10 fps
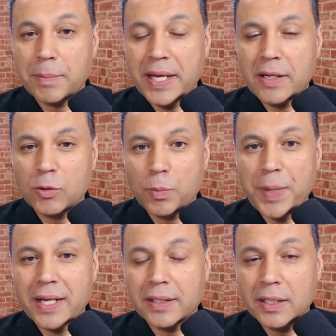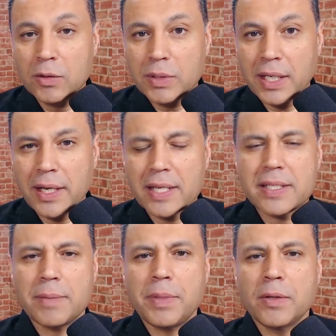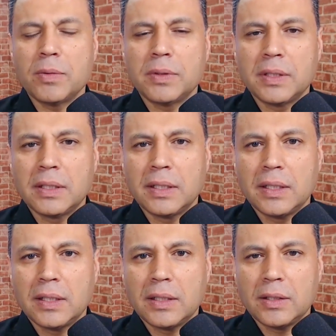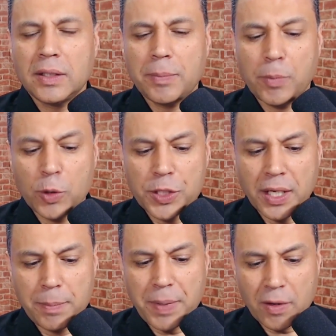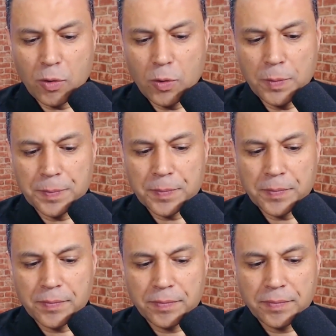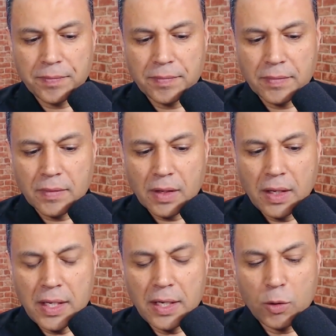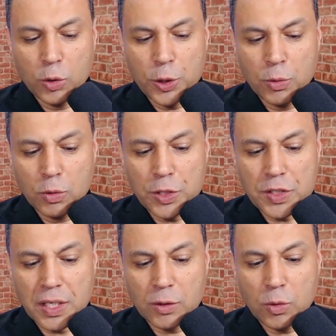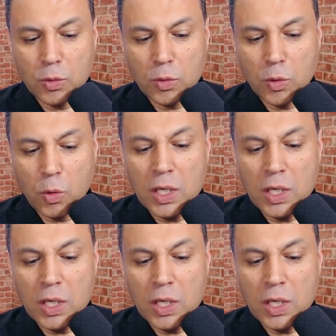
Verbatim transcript: and also the forgiveness he received after he sinned. And he went on saying,